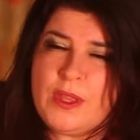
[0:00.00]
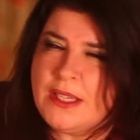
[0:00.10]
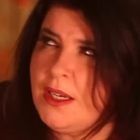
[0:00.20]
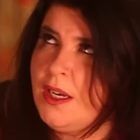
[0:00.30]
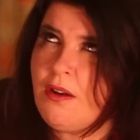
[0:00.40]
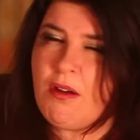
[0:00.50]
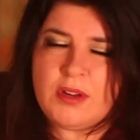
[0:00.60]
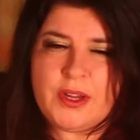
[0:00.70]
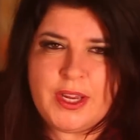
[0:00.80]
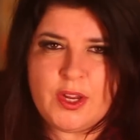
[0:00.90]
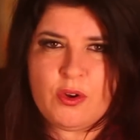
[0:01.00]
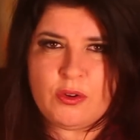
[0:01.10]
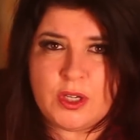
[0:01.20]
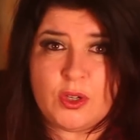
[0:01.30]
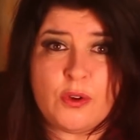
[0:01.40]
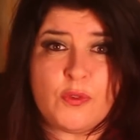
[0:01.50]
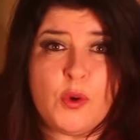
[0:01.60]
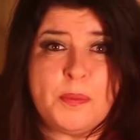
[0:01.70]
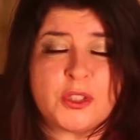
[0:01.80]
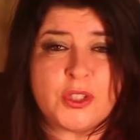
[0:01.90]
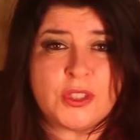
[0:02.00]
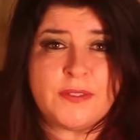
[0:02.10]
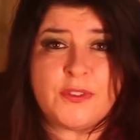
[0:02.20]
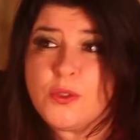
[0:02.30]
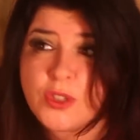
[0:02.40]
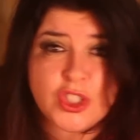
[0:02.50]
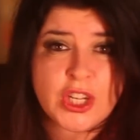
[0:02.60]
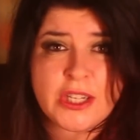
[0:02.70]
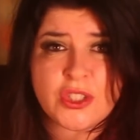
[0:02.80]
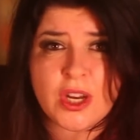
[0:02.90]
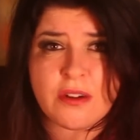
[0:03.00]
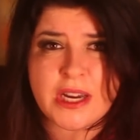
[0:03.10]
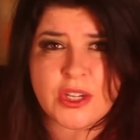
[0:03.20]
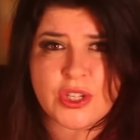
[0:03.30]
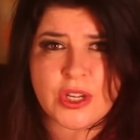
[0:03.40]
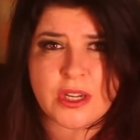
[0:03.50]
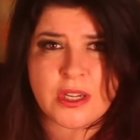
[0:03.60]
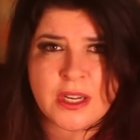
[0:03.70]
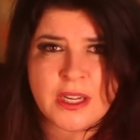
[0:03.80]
There's a lot going on, a lot of opportunity for you to change direction